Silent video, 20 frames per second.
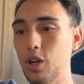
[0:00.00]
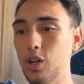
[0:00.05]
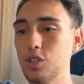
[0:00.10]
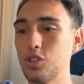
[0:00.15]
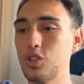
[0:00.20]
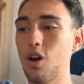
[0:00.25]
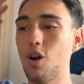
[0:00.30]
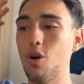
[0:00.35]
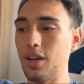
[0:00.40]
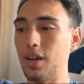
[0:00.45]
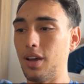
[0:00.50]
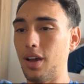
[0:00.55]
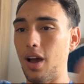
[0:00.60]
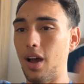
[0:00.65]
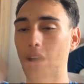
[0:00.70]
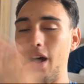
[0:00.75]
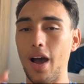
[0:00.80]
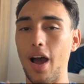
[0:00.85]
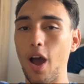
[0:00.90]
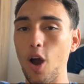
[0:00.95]
So
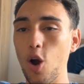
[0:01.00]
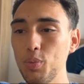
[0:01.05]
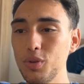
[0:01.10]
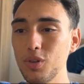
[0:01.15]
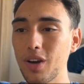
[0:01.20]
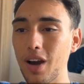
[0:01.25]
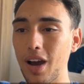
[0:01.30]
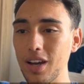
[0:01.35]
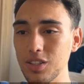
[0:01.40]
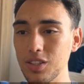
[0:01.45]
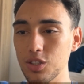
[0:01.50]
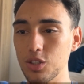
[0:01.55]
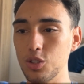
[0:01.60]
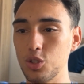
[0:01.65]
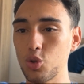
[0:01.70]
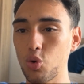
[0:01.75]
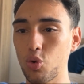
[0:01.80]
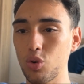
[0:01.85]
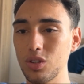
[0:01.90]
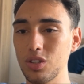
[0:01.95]
I hope you guys
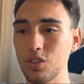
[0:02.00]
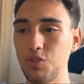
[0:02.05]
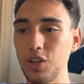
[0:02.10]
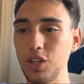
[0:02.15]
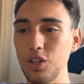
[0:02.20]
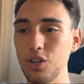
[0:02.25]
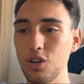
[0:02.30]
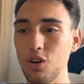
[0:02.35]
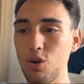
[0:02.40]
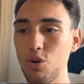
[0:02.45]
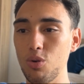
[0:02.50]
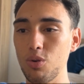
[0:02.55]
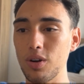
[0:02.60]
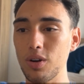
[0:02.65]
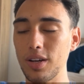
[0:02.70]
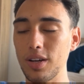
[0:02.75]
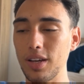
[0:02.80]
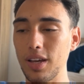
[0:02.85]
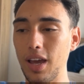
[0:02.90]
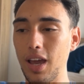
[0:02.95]
enjoyed this video,
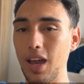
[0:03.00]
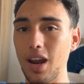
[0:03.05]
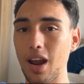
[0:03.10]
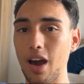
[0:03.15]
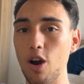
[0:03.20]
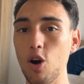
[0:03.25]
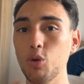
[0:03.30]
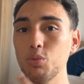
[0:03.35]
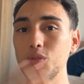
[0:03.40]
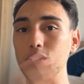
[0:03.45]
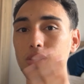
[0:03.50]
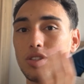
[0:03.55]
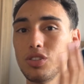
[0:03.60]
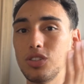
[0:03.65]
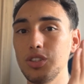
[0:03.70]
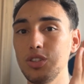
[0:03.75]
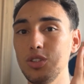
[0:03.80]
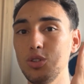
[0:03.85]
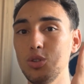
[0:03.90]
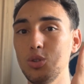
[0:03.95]
and I hope to
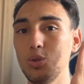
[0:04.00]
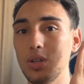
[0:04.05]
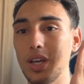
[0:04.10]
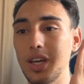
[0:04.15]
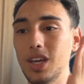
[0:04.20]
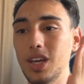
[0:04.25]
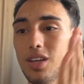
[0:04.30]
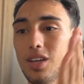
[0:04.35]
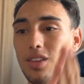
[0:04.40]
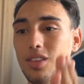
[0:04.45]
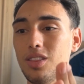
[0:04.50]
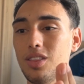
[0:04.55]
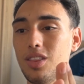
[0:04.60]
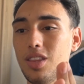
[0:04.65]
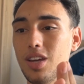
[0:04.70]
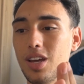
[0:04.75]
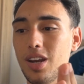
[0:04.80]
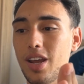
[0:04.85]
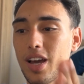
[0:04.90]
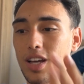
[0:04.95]
see you in
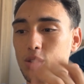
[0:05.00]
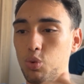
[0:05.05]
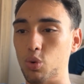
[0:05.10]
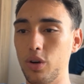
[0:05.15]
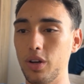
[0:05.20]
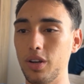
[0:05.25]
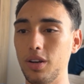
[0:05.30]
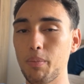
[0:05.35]
the next one.